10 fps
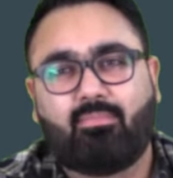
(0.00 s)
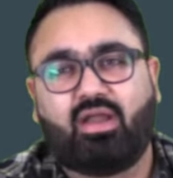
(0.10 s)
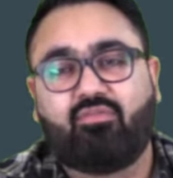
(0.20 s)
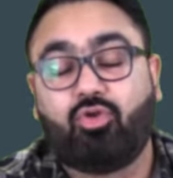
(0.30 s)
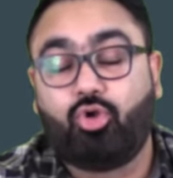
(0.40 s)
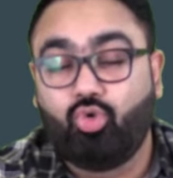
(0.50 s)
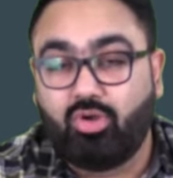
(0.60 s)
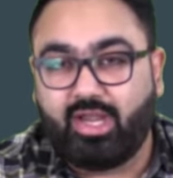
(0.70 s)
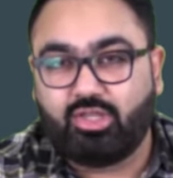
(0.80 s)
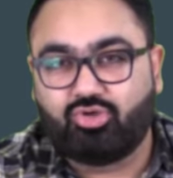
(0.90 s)
But if you
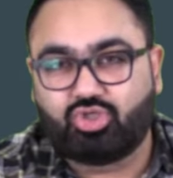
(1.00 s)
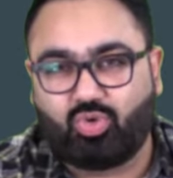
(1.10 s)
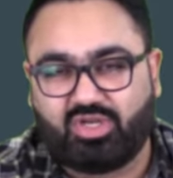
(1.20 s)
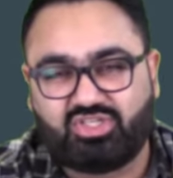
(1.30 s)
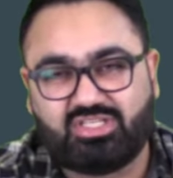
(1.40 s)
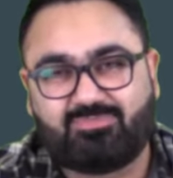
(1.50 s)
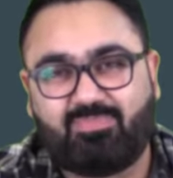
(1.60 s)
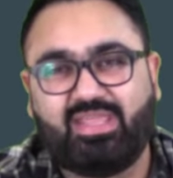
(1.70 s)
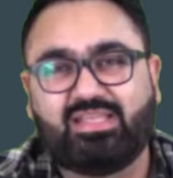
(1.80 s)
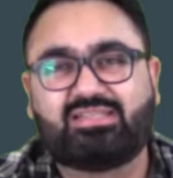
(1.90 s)
do get those questions,
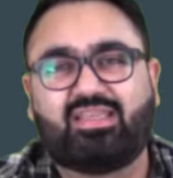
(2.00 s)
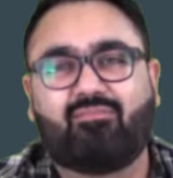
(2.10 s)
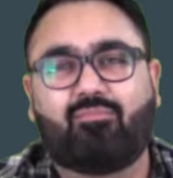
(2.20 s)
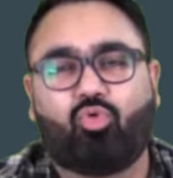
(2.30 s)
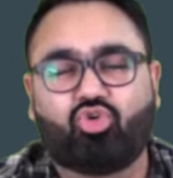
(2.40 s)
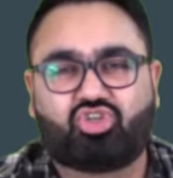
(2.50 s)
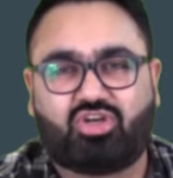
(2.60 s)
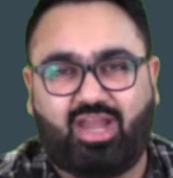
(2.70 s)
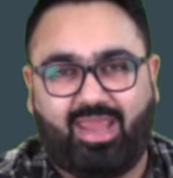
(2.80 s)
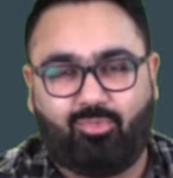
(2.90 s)
please give most
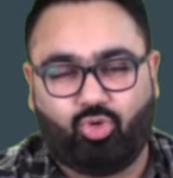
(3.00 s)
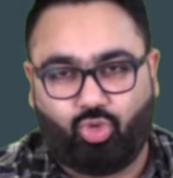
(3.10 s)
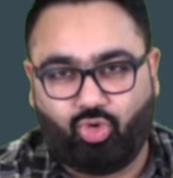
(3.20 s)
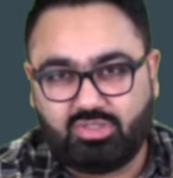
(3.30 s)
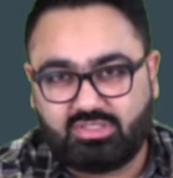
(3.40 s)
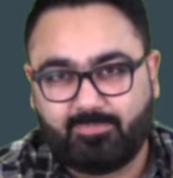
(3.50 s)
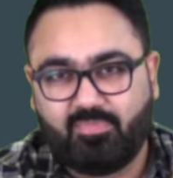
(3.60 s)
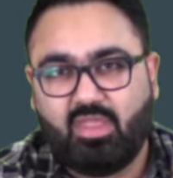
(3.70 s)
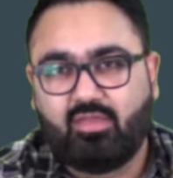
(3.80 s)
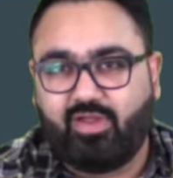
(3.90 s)
time to those.
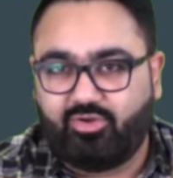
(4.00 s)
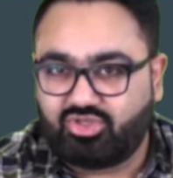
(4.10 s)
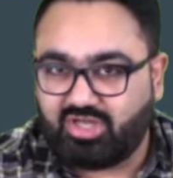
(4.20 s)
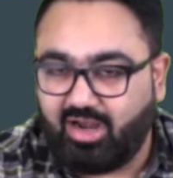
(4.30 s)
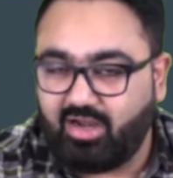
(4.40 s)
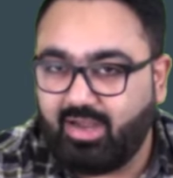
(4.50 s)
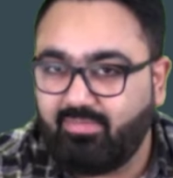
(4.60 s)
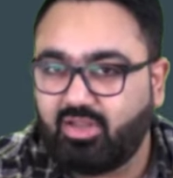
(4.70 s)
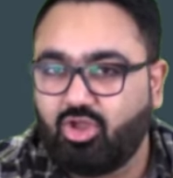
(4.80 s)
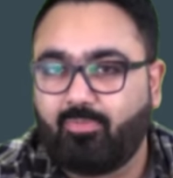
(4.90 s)
When you start
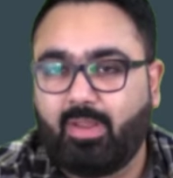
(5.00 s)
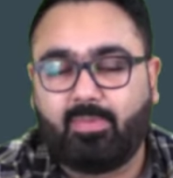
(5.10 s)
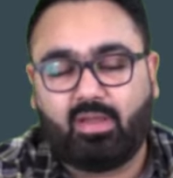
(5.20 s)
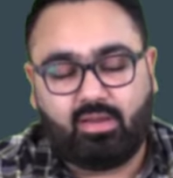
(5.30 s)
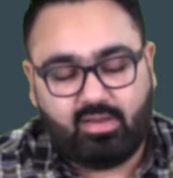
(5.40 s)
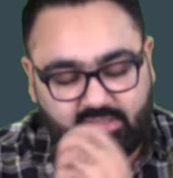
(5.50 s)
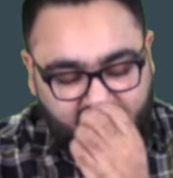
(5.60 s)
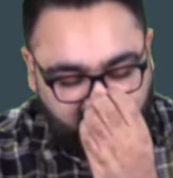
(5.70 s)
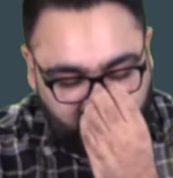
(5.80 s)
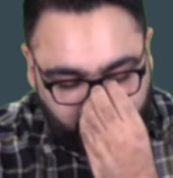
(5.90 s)
attempting your paper,
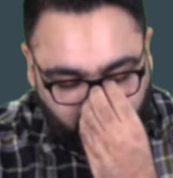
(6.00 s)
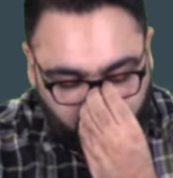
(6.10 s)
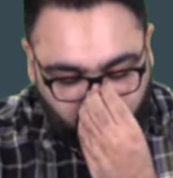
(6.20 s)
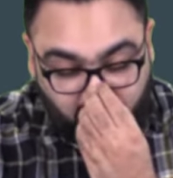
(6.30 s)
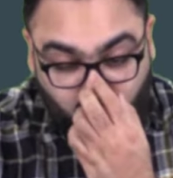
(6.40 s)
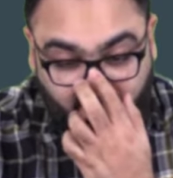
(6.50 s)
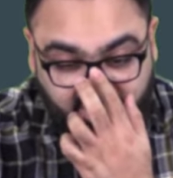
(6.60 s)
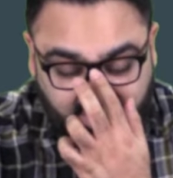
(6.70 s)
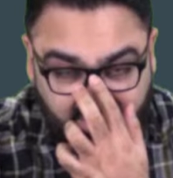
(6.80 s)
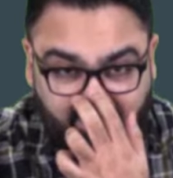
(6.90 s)
search for those
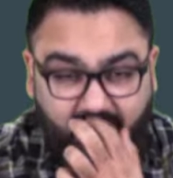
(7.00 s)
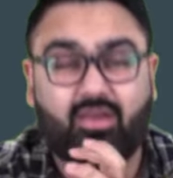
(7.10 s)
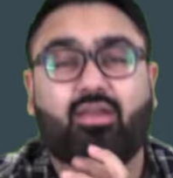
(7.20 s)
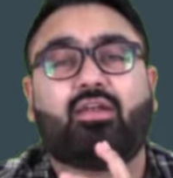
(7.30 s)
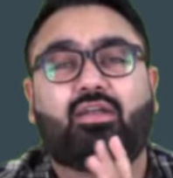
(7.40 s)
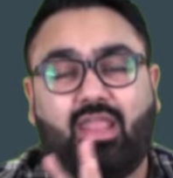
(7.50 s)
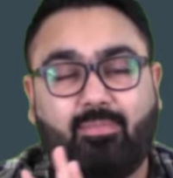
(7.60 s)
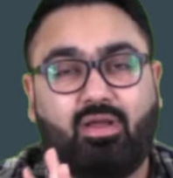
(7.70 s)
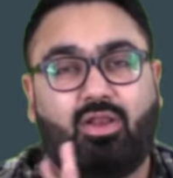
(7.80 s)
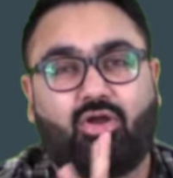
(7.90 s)
questions where
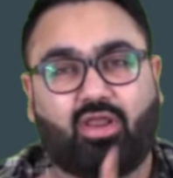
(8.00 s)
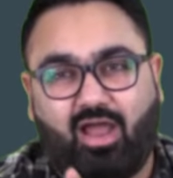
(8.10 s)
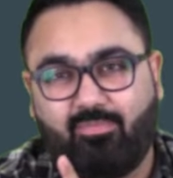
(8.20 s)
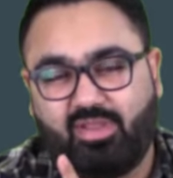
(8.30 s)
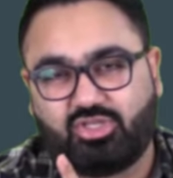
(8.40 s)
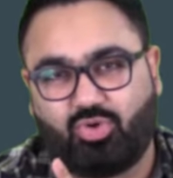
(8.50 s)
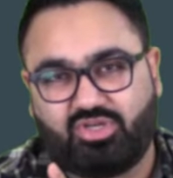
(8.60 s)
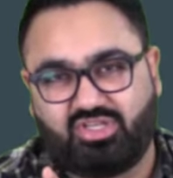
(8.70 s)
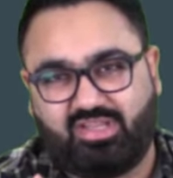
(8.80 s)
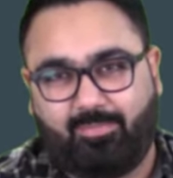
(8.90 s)
table or graph based
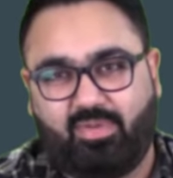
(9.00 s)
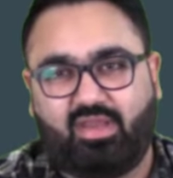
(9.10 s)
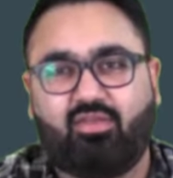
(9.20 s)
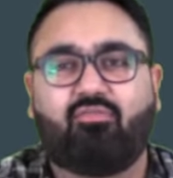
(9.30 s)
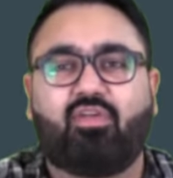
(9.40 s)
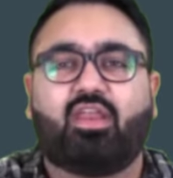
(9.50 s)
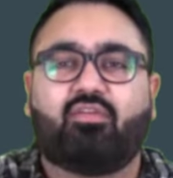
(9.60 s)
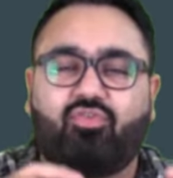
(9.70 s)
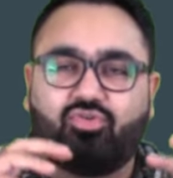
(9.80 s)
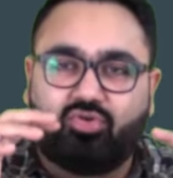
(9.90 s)
questions have been given, where
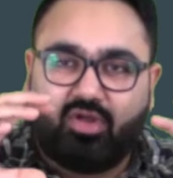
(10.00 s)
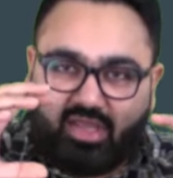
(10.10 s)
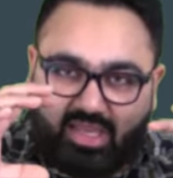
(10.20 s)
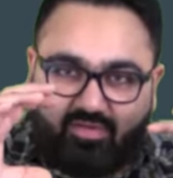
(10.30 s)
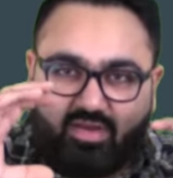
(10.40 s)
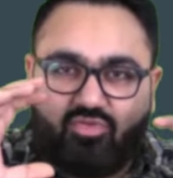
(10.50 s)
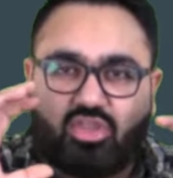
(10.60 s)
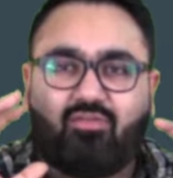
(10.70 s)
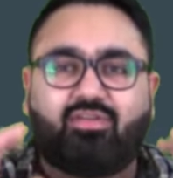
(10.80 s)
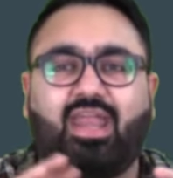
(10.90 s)
if you, even if you
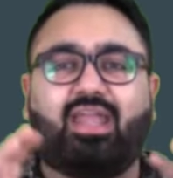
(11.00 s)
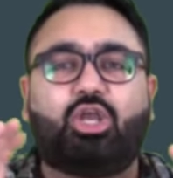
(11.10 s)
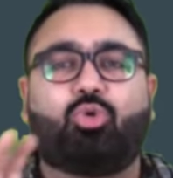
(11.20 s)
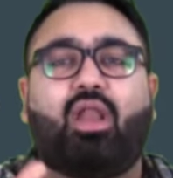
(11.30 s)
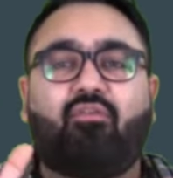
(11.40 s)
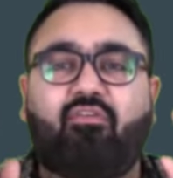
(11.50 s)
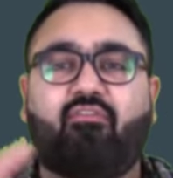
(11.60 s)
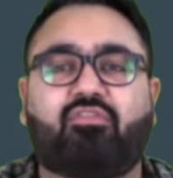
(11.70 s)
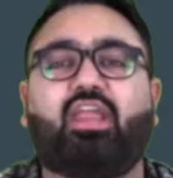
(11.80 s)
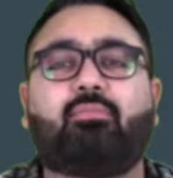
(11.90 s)
give 10, 12,
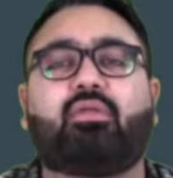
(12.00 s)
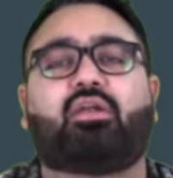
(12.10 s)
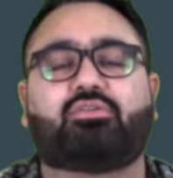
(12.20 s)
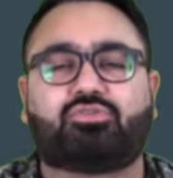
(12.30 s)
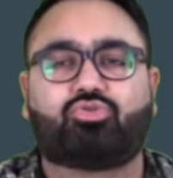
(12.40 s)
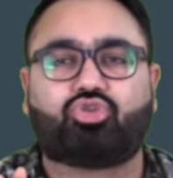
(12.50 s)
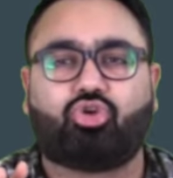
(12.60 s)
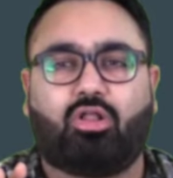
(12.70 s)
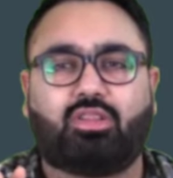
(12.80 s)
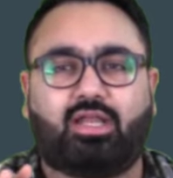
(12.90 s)
15 minutes to
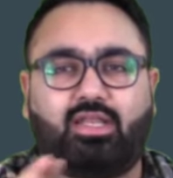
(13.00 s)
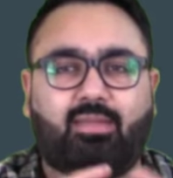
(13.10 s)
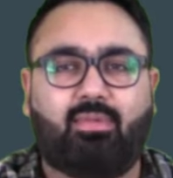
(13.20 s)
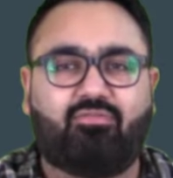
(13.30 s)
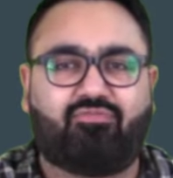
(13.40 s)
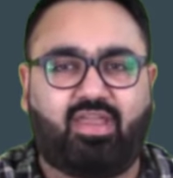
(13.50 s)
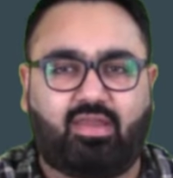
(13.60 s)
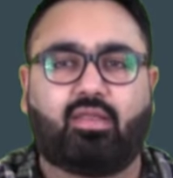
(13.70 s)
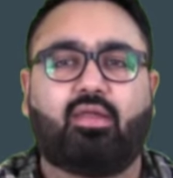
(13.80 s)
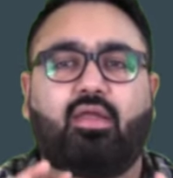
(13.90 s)
solve that table,
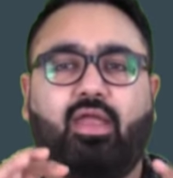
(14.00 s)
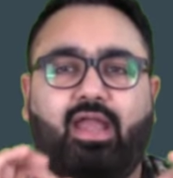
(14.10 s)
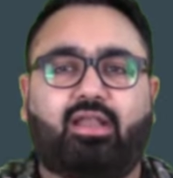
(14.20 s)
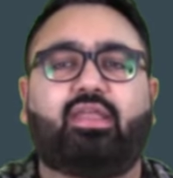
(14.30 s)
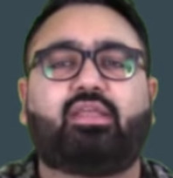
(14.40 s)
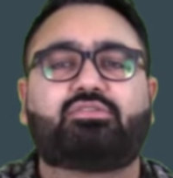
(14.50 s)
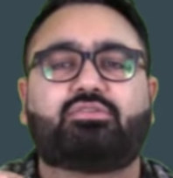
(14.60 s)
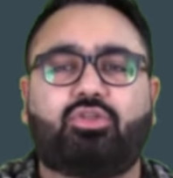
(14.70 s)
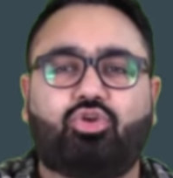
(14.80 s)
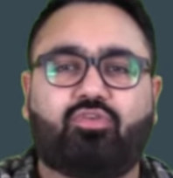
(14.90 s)
fine. At
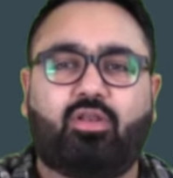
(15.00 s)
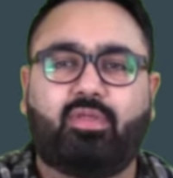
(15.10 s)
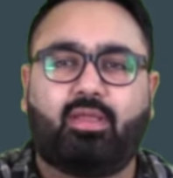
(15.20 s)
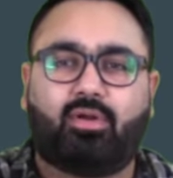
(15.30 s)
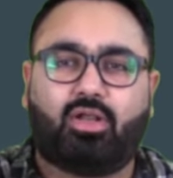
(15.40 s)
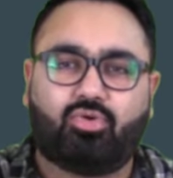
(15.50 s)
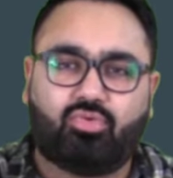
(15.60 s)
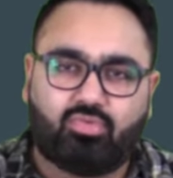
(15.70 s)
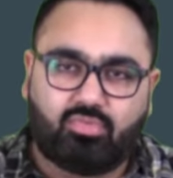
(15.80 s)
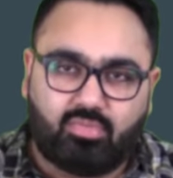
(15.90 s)
least you will be able
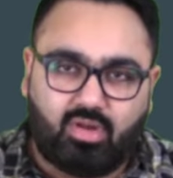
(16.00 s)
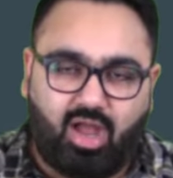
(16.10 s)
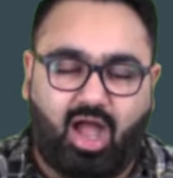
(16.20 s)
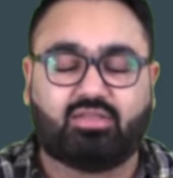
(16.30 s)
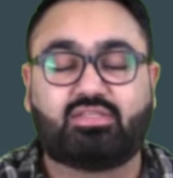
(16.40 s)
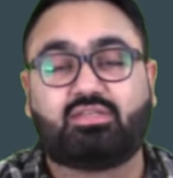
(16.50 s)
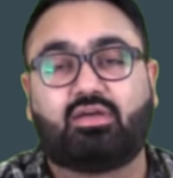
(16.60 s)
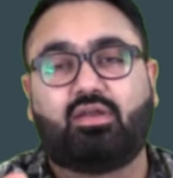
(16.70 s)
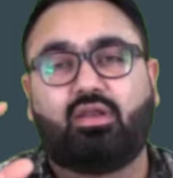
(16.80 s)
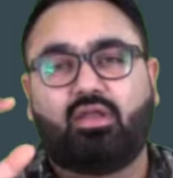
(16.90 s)
to
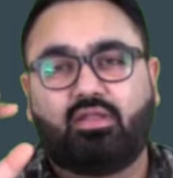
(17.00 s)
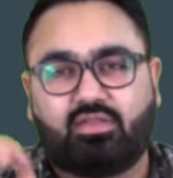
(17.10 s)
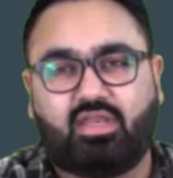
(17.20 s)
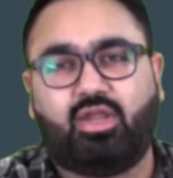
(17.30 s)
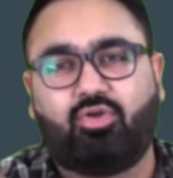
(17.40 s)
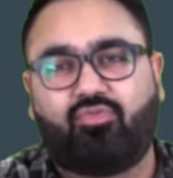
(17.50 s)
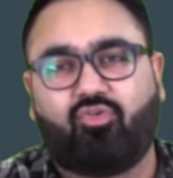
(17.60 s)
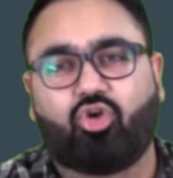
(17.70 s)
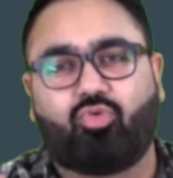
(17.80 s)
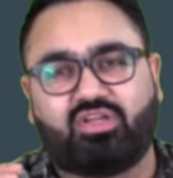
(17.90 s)
answer
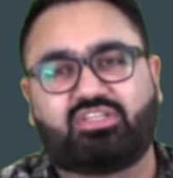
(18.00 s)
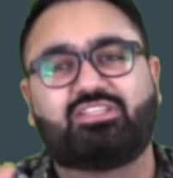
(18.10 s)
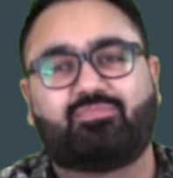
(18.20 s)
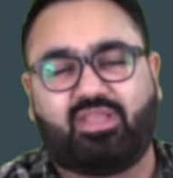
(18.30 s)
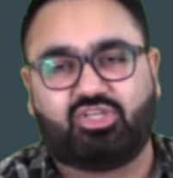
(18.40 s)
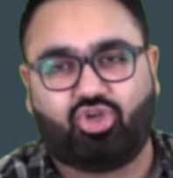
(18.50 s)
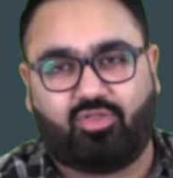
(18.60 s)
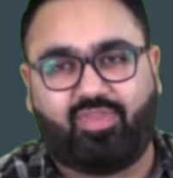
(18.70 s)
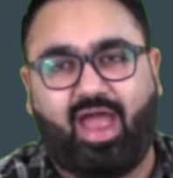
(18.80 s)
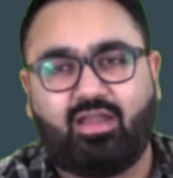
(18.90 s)
3-4 questions based
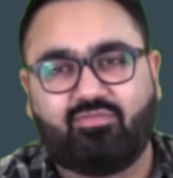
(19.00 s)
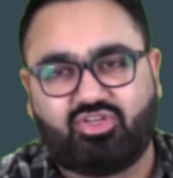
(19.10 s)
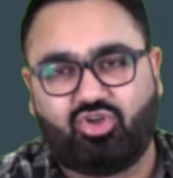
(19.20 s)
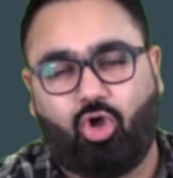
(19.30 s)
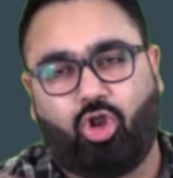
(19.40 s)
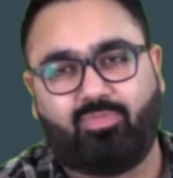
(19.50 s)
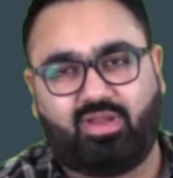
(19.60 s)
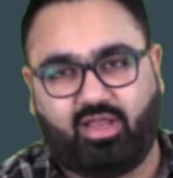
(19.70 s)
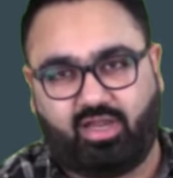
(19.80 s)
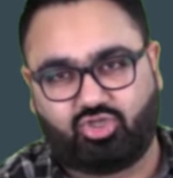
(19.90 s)
on that, which will all be
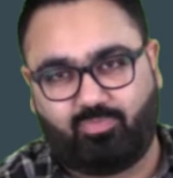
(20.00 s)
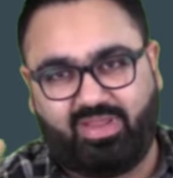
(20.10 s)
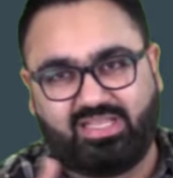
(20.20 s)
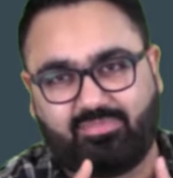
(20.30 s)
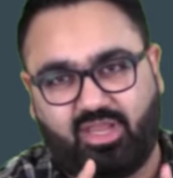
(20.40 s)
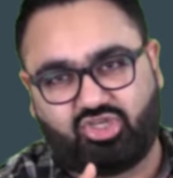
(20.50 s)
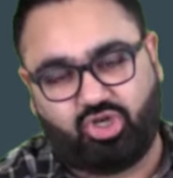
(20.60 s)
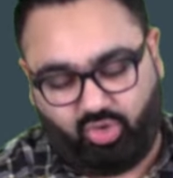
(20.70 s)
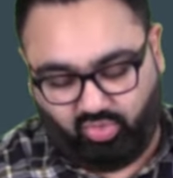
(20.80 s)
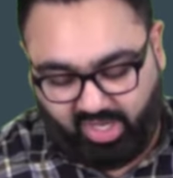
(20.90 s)
correct. So please make
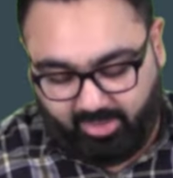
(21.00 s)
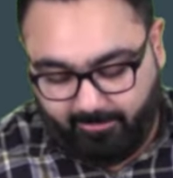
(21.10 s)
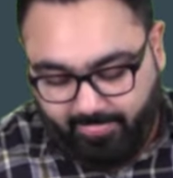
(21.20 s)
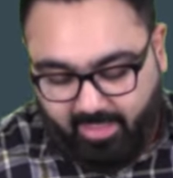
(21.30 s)
sure you do that.